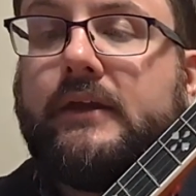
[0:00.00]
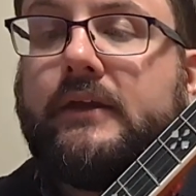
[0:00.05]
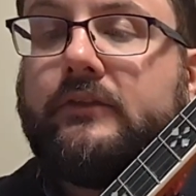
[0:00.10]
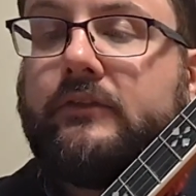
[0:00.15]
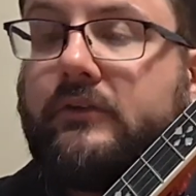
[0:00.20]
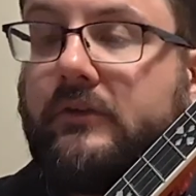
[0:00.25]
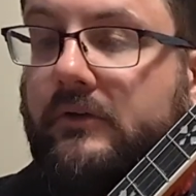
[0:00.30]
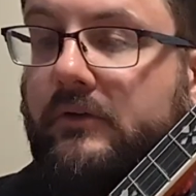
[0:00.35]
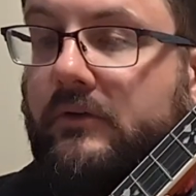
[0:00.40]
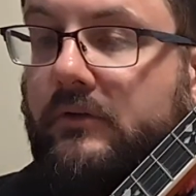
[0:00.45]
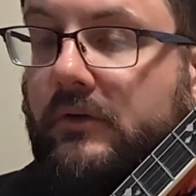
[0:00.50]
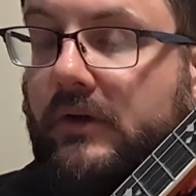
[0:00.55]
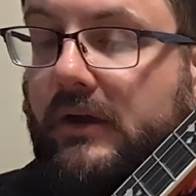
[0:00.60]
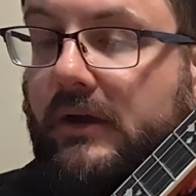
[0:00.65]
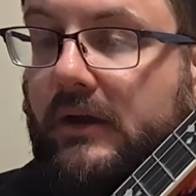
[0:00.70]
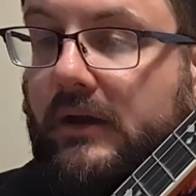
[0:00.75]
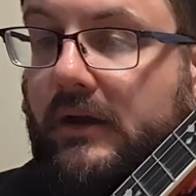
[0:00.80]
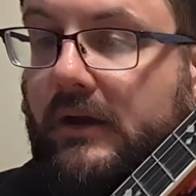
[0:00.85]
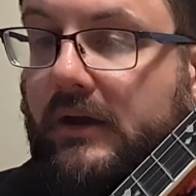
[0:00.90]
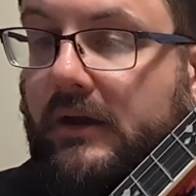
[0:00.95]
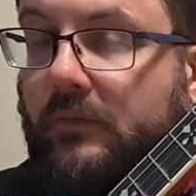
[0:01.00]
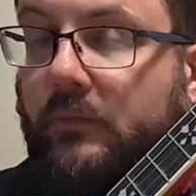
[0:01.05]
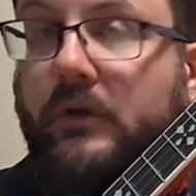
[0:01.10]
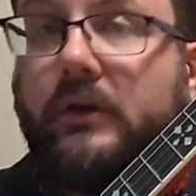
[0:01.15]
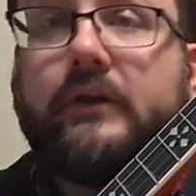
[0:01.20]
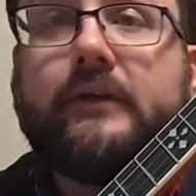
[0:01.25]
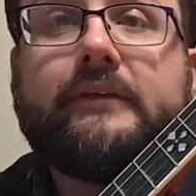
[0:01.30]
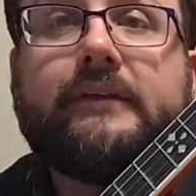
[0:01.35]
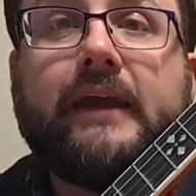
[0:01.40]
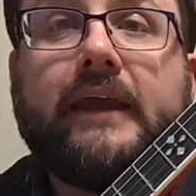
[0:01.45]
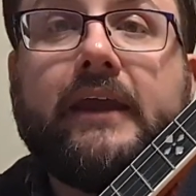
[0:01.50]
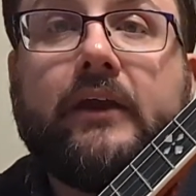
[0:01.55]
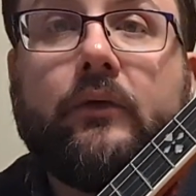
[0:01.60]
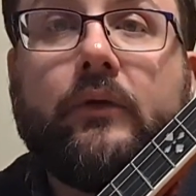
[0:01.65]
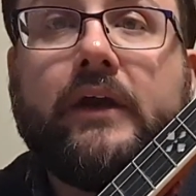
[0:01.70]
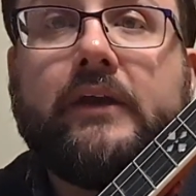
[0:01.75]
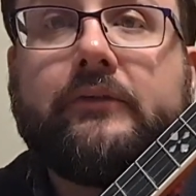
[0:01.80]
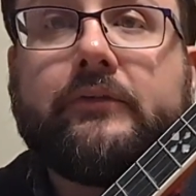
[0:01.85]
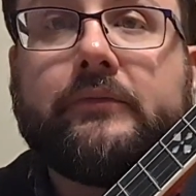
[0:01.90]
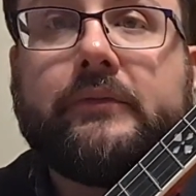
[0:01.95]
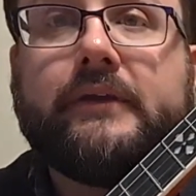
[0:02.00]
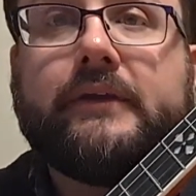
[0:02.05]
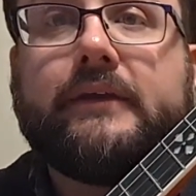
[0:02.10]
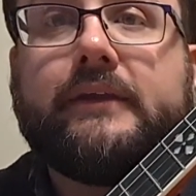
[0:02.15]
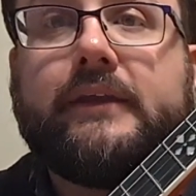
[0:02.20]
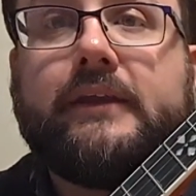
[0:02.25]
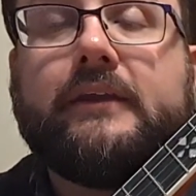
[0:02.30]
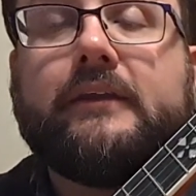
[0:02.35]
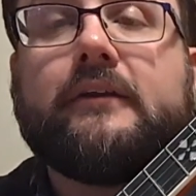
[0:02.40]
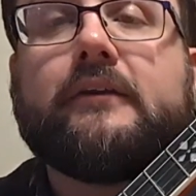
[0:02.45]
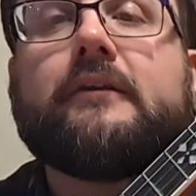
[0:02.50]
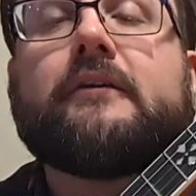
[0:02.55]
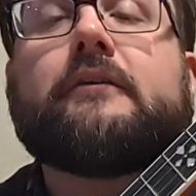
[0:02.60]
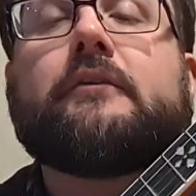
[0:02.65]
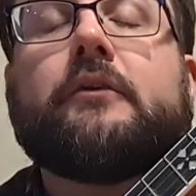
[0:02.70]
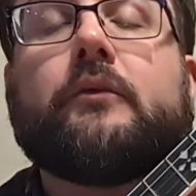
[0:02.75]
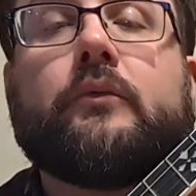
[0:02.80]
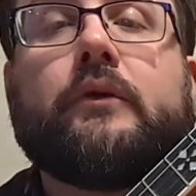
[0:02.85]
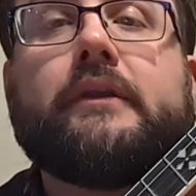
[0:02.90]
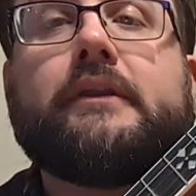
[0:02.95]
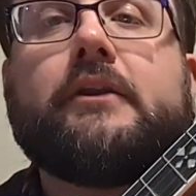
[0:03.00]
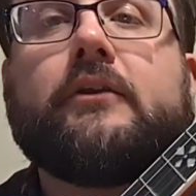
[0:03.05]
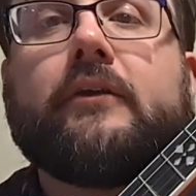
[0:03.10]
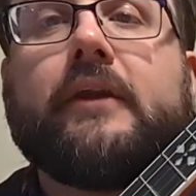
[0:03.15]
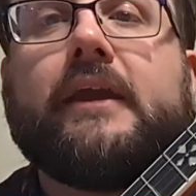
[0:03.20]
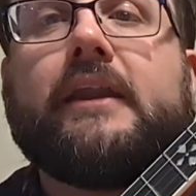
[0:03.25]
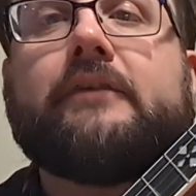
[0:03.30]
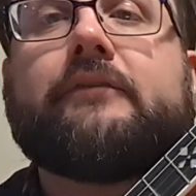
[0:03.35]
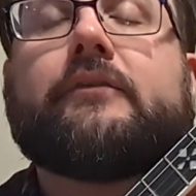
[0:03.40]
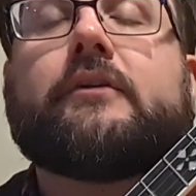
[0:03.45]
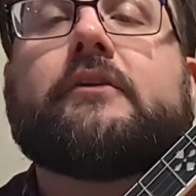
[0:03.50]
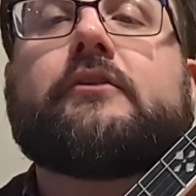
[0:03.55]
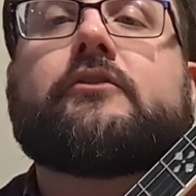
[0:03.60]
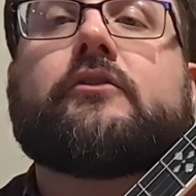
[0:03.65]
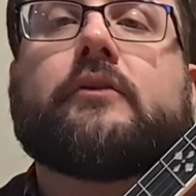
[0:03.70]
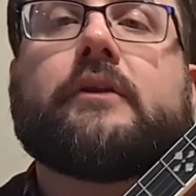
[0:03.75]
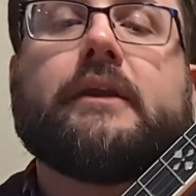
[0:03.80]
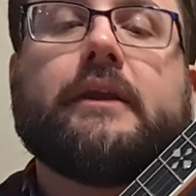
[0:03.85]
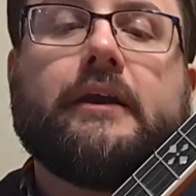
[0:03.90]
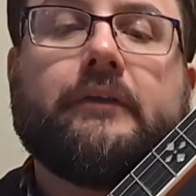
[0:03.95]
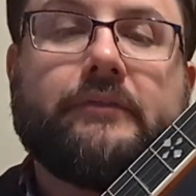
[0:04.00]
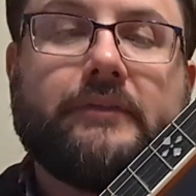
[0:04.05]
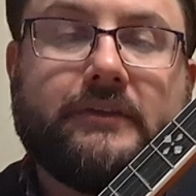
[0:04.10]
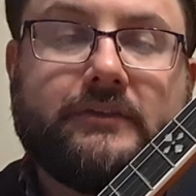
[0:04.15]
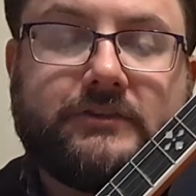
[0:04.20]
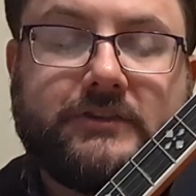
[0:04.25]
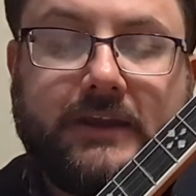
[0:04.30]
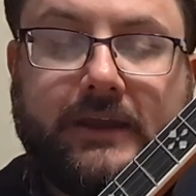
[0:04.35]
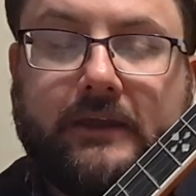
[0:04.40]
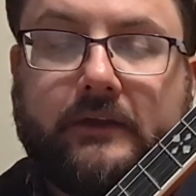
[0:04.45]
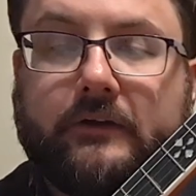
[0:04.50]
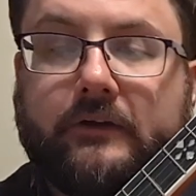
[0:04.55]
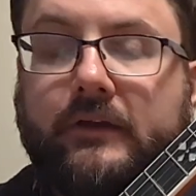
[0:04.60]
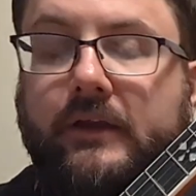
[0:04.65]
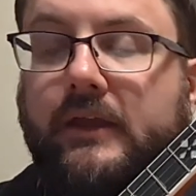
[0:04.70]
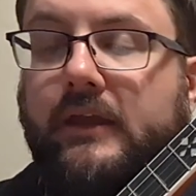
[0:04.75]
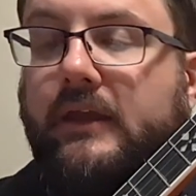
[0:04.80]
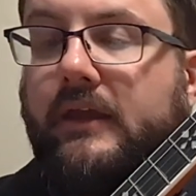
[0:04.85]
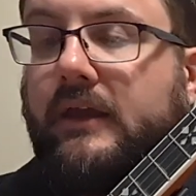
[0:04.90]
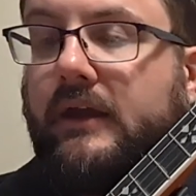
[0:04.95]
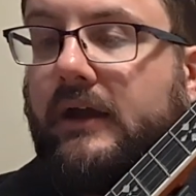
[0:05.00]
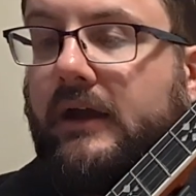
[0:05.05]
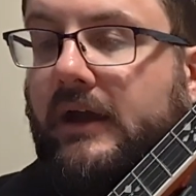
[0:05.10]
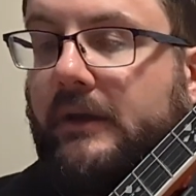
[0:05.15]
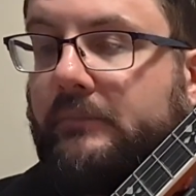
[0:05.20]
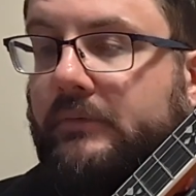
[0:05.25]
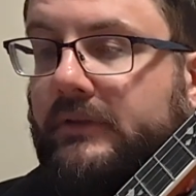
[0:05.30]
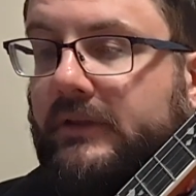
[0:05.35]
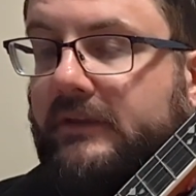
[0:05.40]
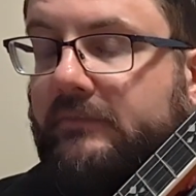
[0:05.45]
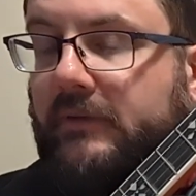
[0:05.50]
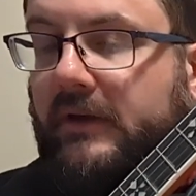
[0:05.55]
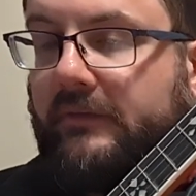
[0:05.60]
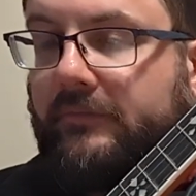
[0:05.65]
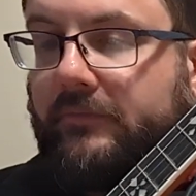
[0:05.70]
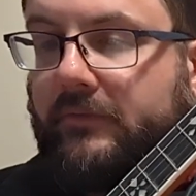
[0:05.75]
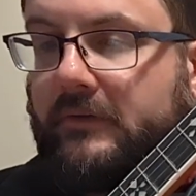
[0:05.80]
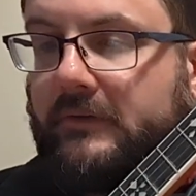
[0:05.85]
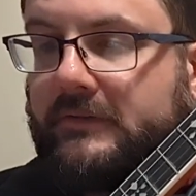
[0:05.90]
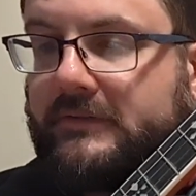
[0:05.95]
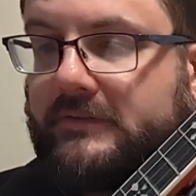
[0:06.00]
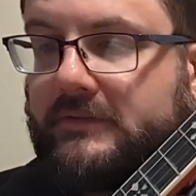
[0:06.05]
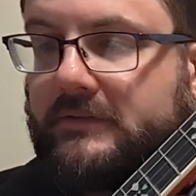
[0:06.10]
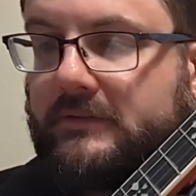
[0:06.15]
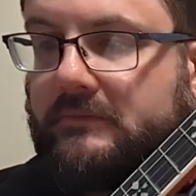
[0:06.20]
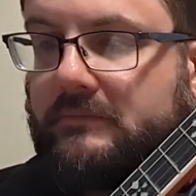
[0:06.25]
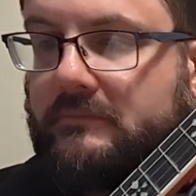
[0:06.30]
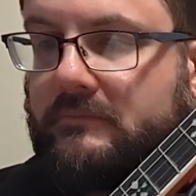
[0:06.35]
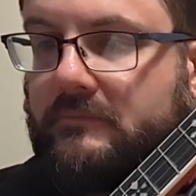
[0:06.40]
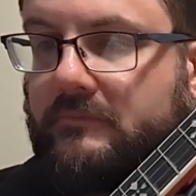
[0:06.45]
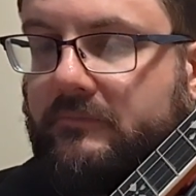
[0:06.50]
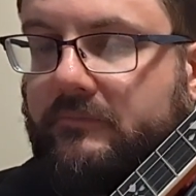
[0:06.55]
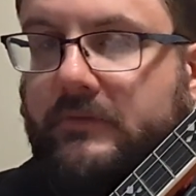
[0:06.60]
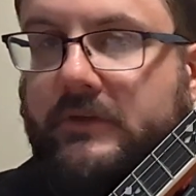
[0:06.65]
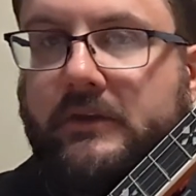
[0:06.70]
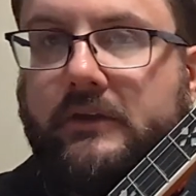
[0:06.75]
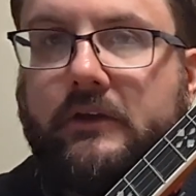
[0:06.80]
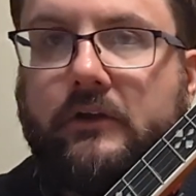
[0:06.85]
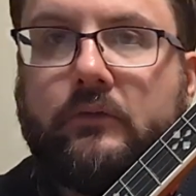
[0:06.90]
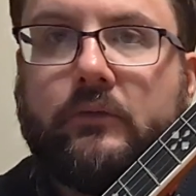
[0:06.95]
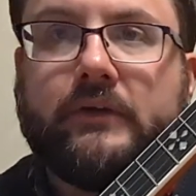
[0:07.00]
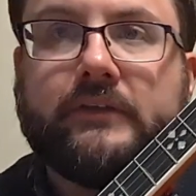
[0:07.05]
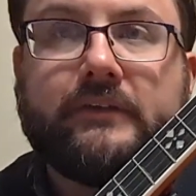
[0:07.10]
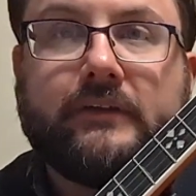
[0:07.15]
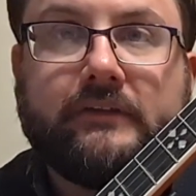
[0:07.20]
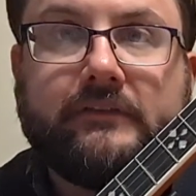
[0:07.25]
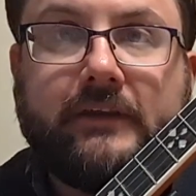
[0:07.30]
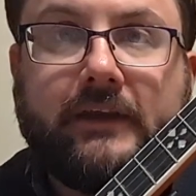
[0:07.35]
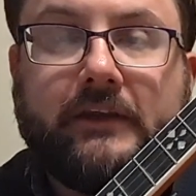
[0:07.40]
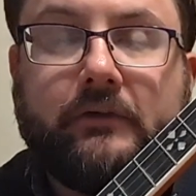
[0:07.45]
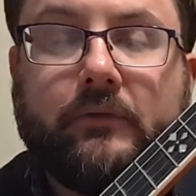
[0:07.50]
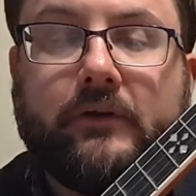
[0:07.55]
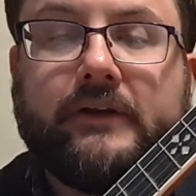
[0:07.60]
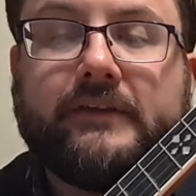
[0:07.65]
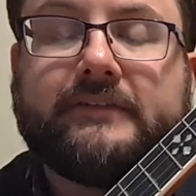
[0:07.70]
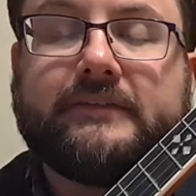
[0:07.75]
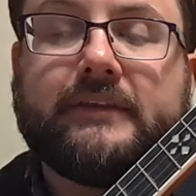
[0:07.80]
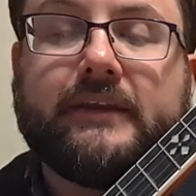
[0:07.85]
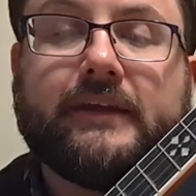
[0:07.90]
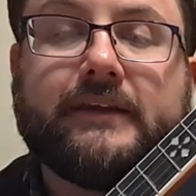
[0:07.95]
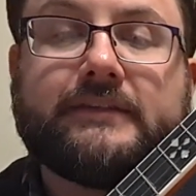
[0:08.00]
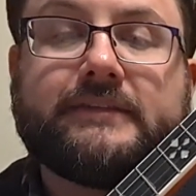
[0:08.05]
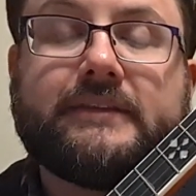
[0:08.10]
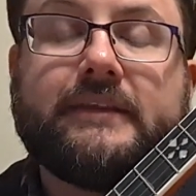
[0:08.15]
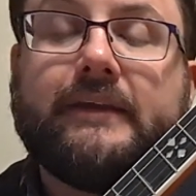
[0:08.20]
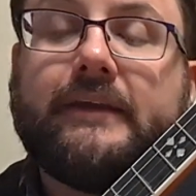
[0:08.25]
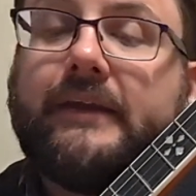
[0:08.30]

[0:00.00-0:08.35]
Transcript: So we're a day away from the 1 year anniversary of this channel. I believe my first video was on January 6th.